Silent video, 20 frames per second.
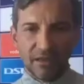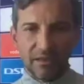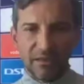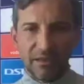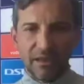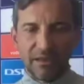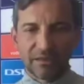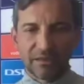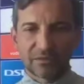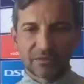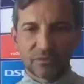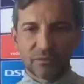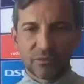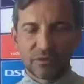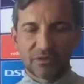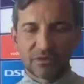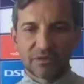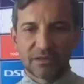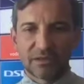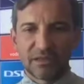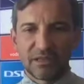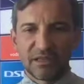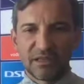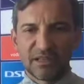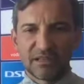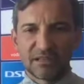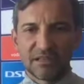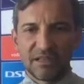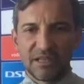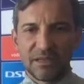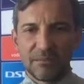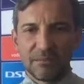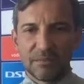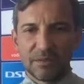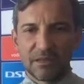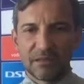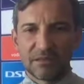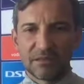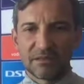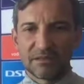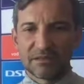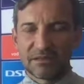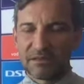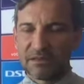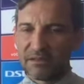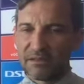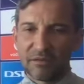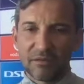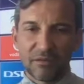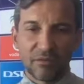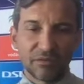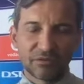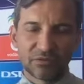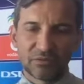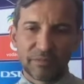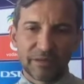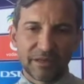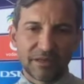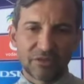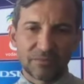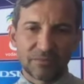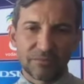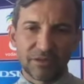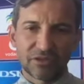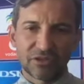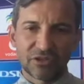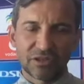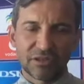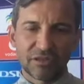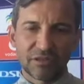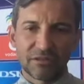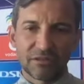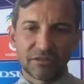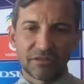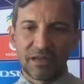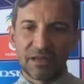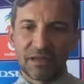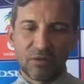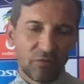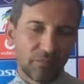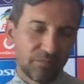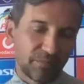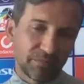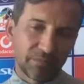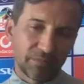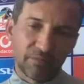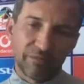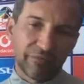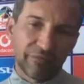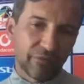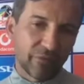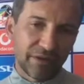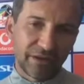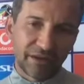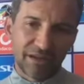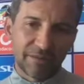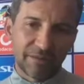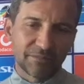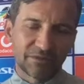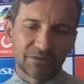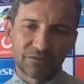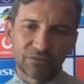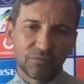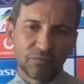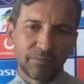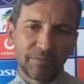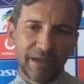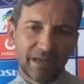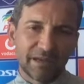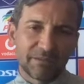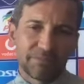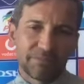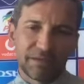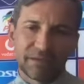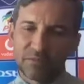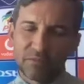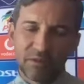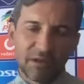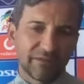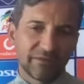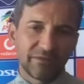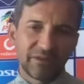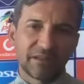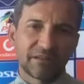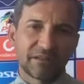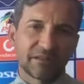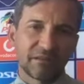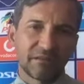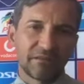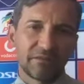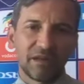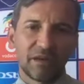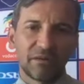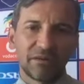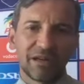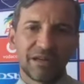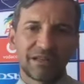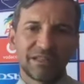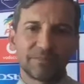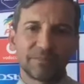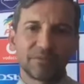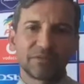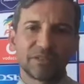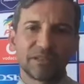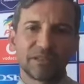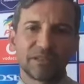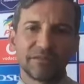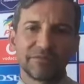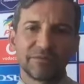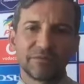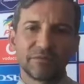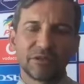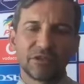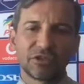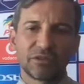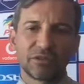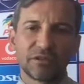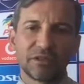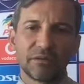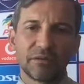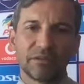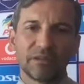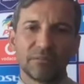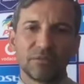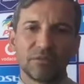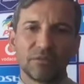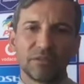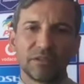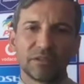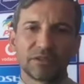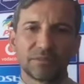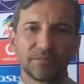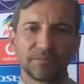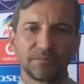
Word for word: in the squad and in the team, and uh, also Bench Punchy. And I hope he comes soon back, but we have not now the 100% information now in the moment.